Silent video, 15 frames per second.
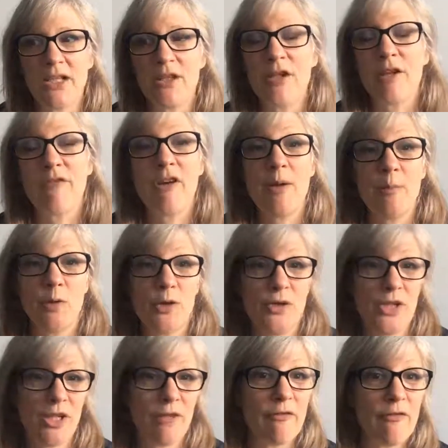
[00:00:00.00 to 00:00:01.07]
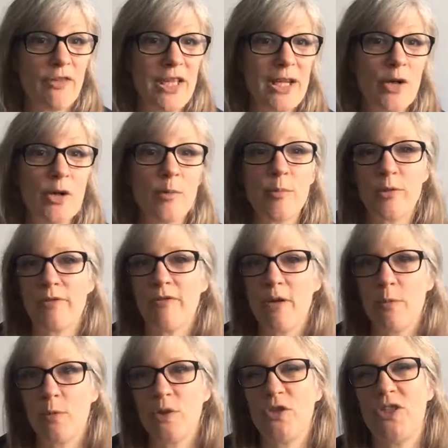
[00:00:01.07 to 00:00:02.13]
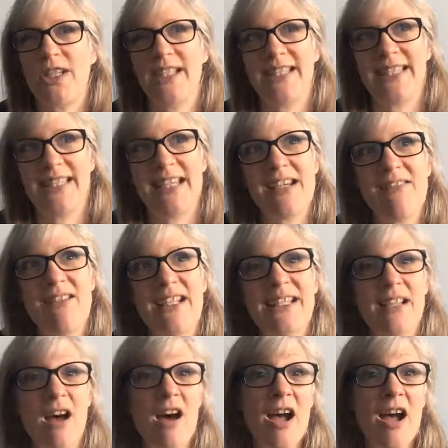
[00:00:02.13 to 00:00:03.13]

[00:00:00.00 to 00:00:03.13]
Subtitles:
you know, if I'm watching a film or if I'm watching a series,